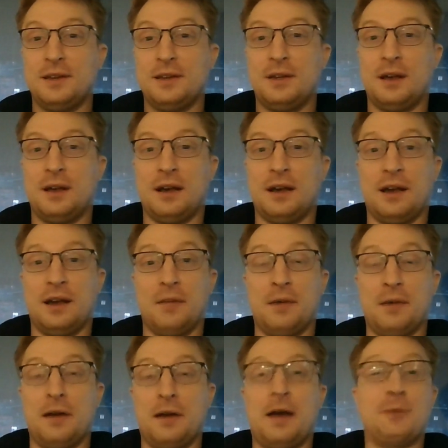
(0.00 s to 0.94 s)
I
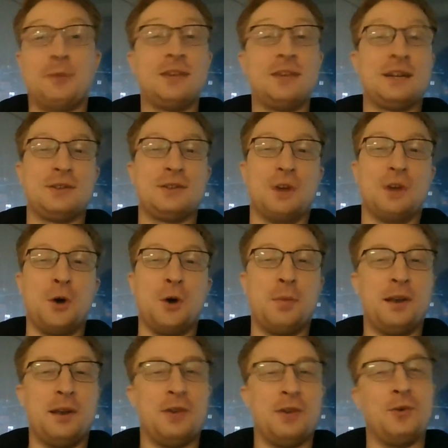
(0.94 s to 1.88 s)
was actually hoping
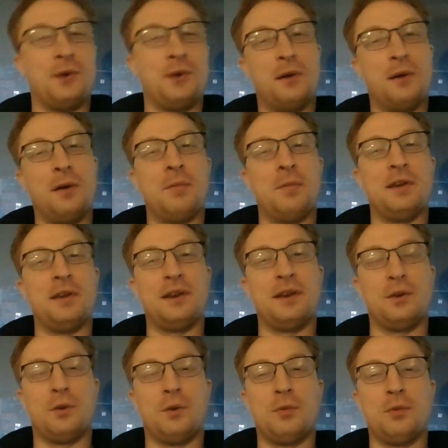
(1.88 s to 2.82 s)
to do a big
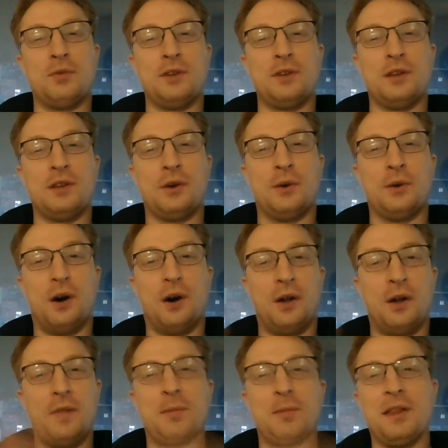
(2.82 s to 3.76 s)
normal video on
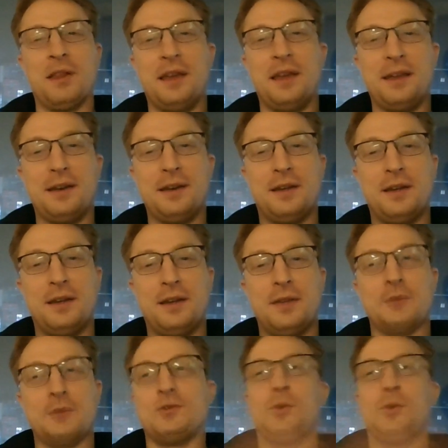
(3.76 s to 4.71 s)
the plane.
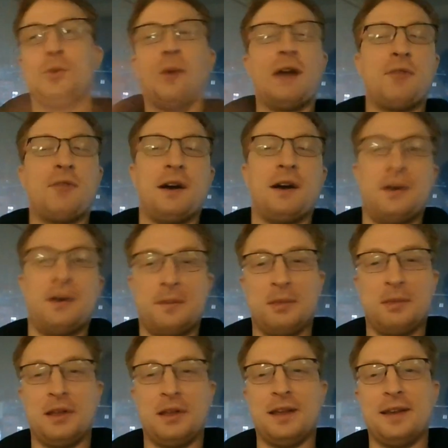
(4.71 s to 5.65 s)
There's no Wi-Fi on the
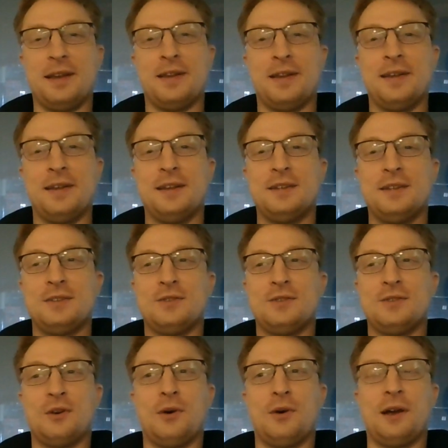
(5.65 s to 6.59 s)
plane,
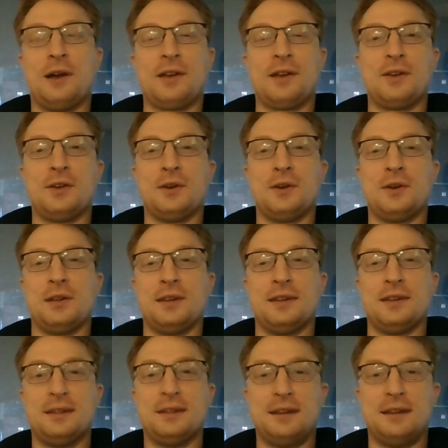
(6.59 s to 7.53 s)
so I couldn't
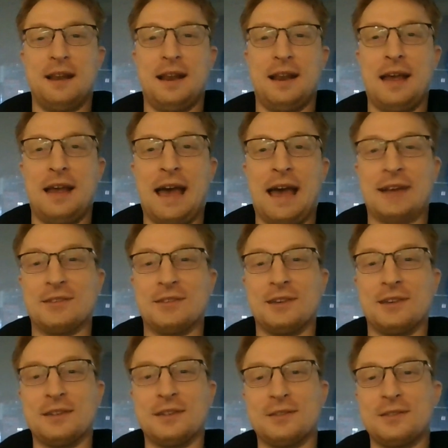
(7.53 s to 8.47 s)

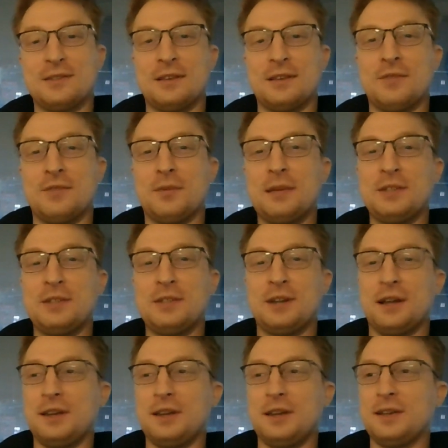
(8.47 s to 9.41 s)
access the information
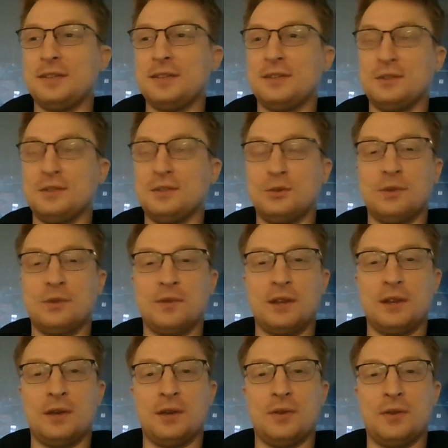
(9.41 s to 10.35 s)
I needed to shoot the
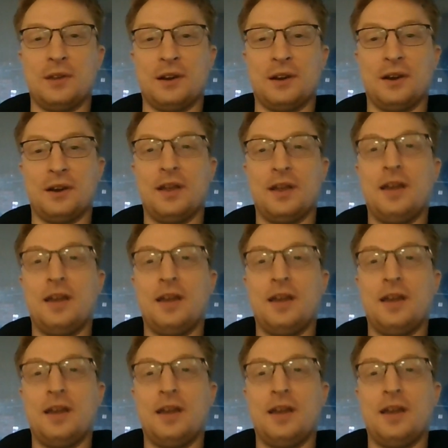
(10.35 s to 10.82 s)
video there.